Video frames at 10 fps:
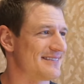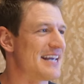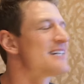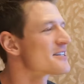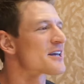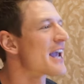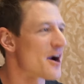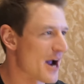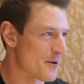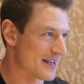He doesn't
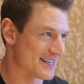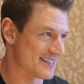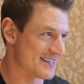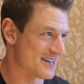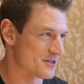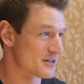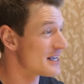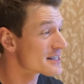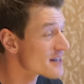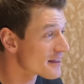care how he gets his answers. He
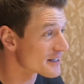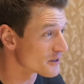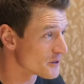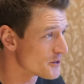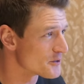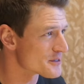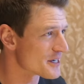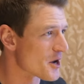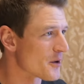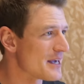has nothing to lose.
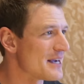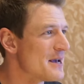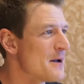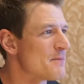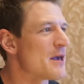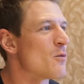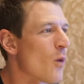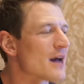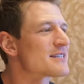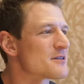He
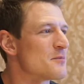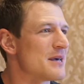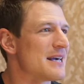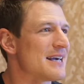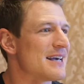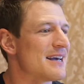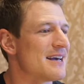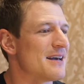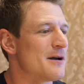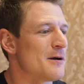wants to be,
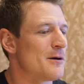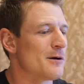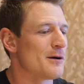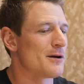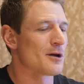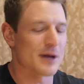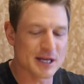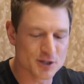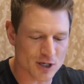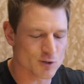he
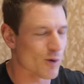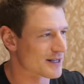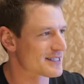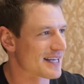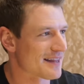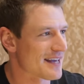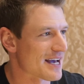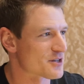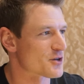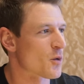just wants to get the
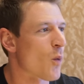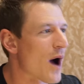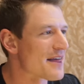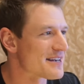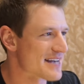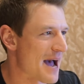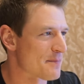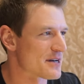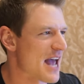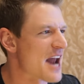answer to why this
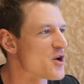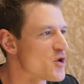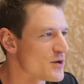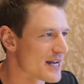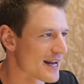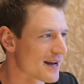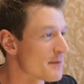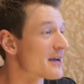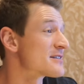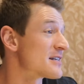happened and who did it.
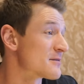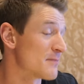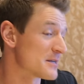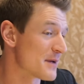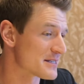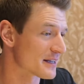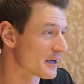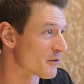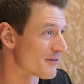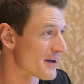Because it's basically
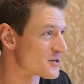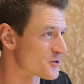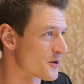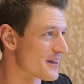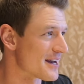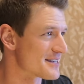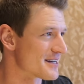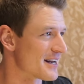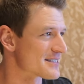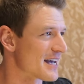a revenge story then, isn't
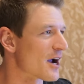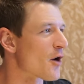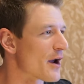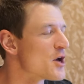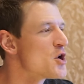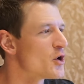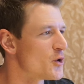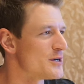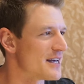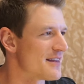it? It's like, all right,
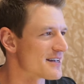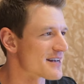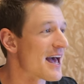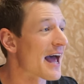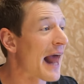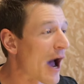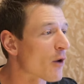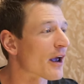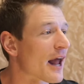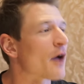who did this and how
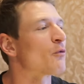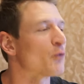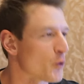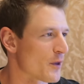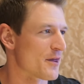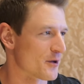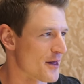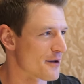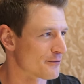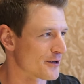can I ruin their life?